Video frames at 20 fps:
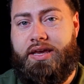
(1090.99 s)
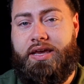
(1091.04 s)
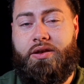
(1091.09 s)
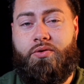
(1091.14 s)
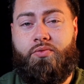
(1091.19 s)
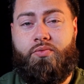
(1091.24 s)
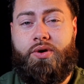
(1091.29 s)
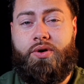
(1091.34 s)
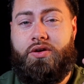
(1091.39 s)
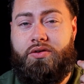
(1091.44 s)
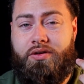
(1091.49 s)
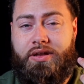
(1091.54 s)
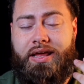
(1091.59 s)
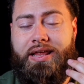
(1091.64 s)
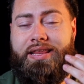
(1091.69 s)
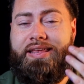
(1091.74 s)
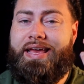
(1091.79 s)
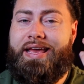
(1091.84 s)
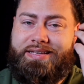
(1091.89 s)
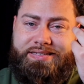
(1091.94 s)

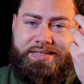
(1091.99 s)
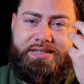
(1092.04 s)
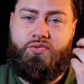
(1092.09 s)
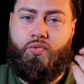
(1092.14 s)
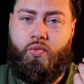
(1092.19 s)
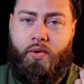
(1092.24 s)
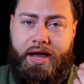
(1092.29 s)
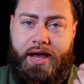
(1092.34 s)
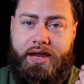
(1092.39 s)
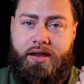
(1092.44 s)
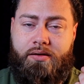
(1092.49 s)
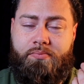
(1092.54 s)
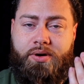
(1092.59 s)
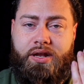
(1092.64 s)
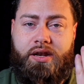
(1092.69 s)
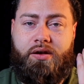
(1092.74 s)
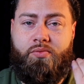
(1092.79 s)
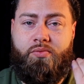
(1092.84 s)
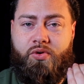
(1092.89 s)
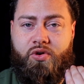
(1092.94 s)
Yes, it's white,
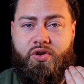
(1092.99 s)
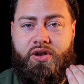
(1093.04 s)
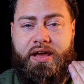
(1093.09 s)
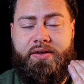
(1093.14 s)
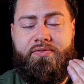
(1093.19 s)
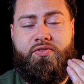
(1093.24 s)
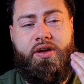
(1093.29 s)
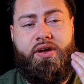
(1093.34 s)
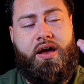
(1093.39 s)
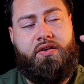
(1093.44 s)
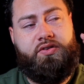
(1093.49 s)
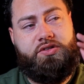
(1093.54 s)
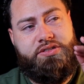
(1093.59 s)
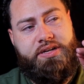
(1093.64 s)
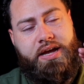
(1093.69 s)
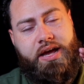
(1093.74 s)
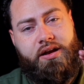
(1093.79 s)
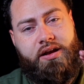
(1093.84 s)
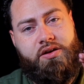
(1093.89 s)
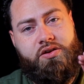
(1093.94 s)
but in real life you have
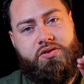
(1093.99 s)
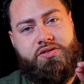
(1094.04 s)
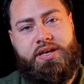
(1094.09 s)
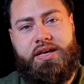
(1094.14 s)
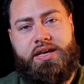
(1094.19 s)
shadows.